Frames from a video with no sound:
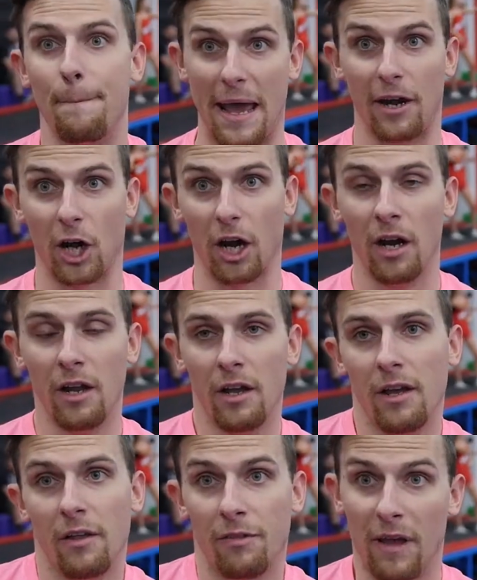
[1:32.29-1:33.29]
better
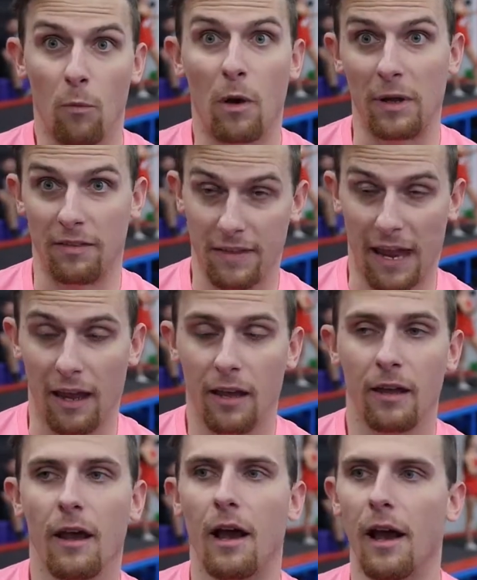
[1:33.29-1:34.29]
than what we think.
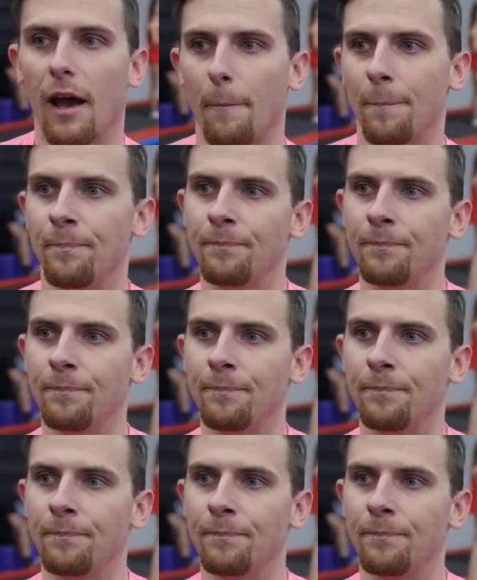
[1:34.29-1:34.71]
Um,